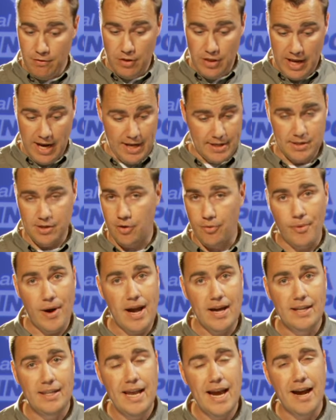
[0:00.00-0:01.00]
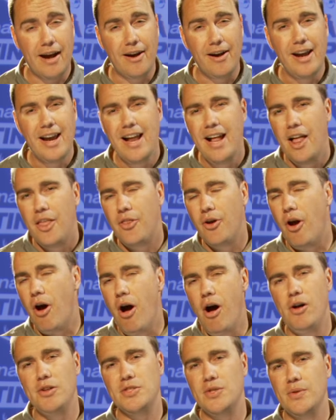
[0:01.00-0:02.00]
you the answer right there, they're
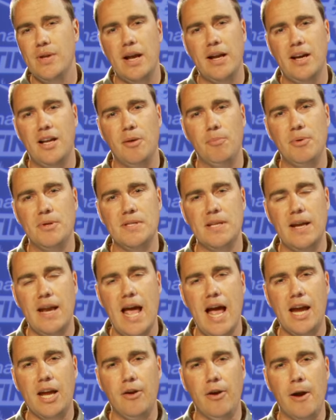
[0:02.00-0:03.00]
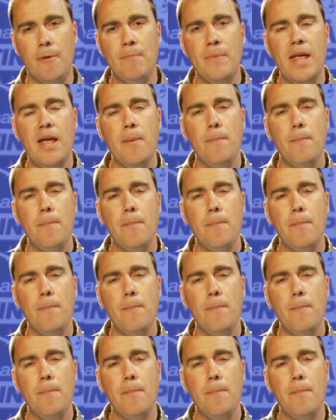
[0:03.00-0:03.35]
also not 100% accurate,